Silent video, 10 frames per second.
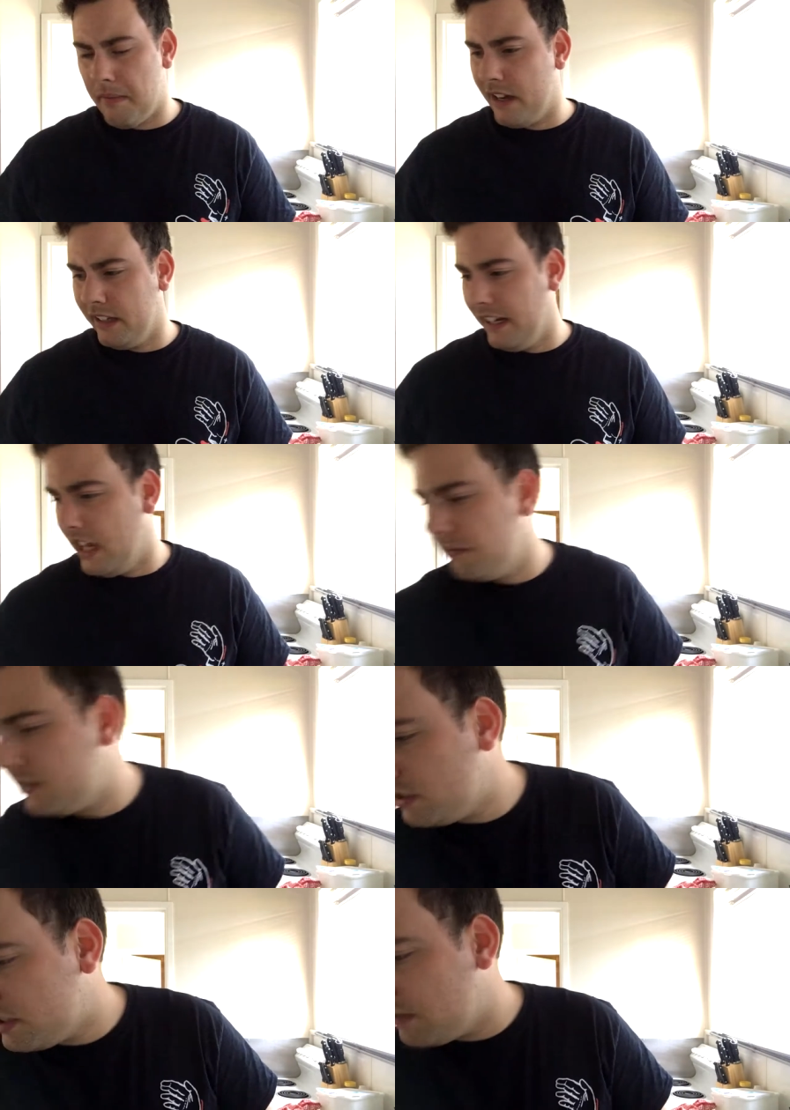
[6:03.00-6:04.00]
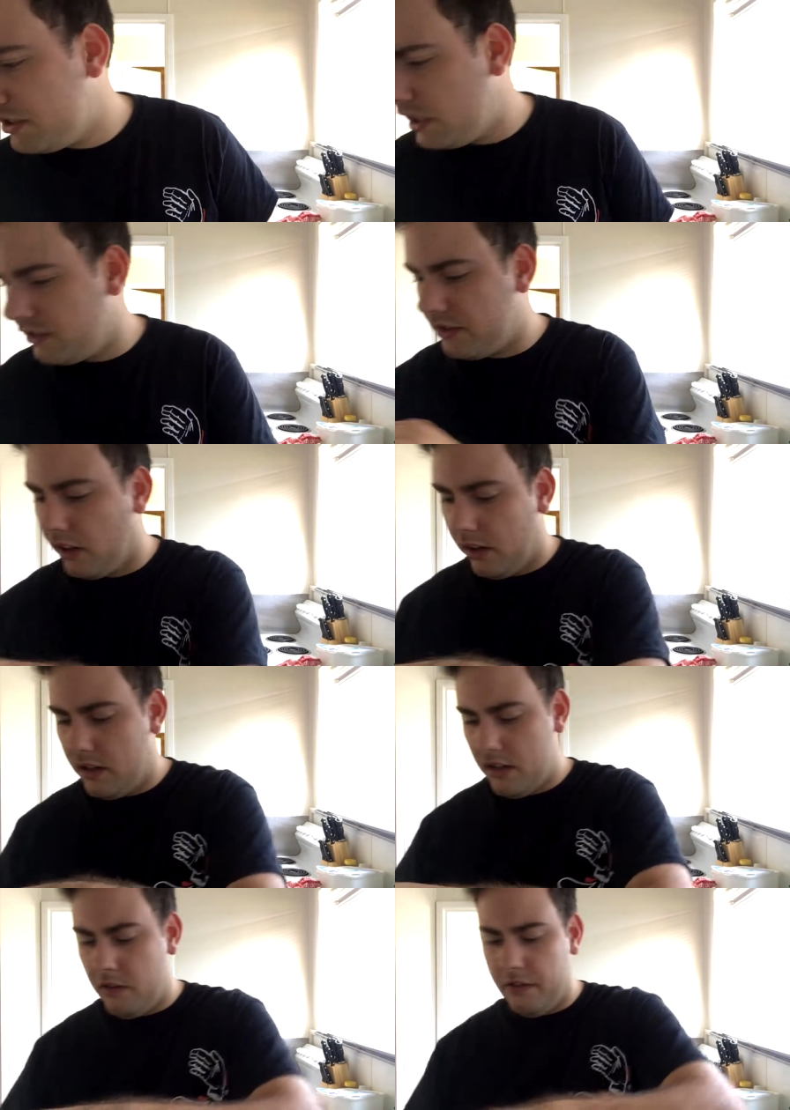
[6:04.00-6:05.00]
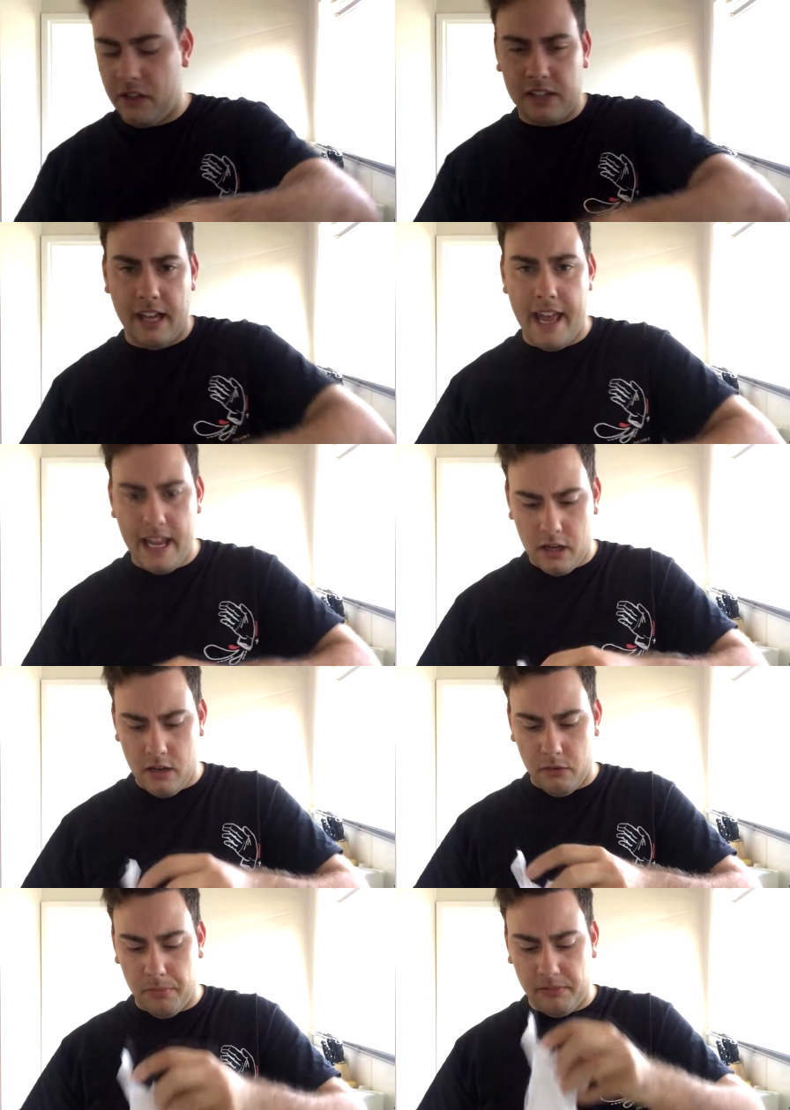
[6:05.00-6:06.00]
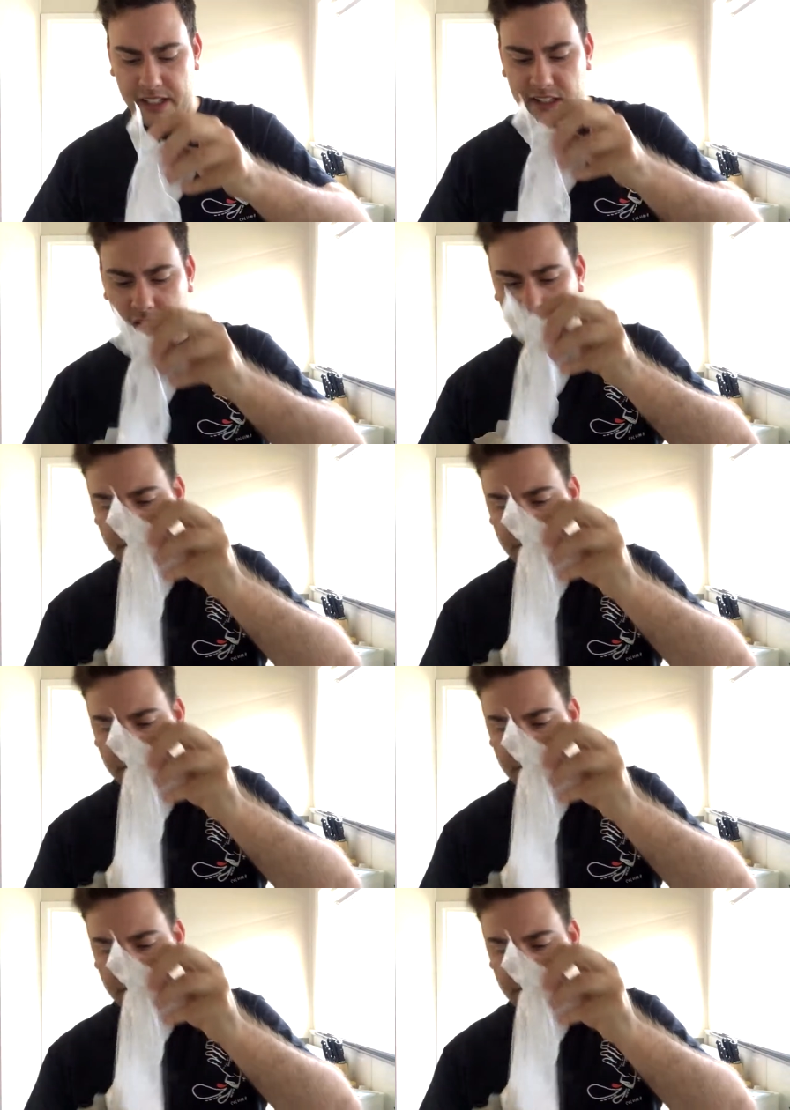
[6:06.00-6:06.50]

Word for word: Apparently it helps it or some shit. So, we've got the egg replacer.